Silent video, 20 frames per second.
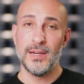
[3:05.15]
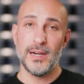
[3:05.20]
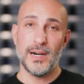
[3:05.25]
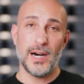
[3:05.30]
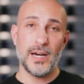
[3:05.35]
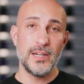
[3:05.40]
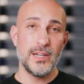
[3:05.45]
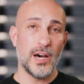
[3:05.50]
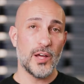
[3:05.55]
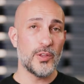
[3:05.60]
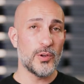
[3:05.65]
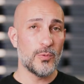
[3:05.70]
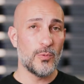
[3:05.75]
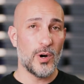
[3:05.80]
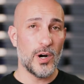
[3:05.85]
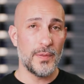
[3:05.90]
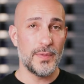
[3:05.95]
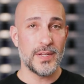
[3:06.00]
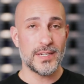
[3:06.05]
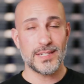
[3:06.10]
Another
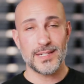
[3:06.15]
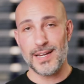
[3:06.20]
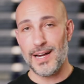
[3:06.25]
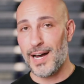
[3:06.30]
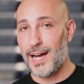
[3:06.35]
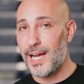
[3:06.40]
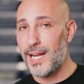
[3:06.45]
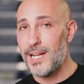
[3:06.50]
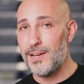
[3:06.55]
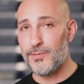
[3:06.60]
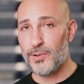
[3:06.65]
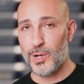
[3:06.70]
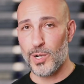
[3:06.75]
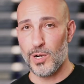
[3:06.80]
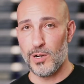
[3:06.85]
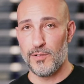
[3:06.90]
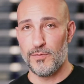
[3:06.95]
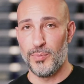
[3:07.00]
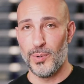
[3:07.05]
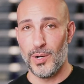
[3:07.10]
one that's kind of a
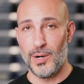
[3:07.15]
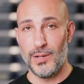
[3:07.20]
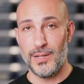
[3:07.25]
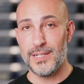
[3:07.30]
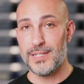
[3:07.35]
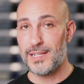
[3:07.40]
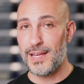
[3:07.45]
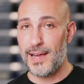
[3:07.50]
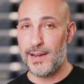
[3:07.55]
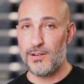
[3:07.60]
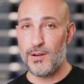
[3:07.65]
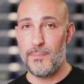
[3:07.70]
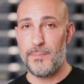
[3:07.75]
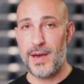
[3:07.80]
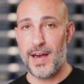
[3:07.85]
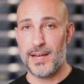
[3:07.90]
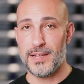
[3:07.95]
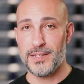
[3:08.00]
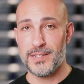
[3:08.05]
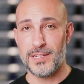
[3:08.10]
curveball is
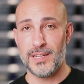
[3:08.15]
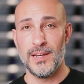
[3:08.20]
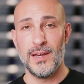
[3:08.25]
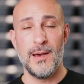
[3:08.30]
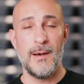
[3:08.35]
Arabesque.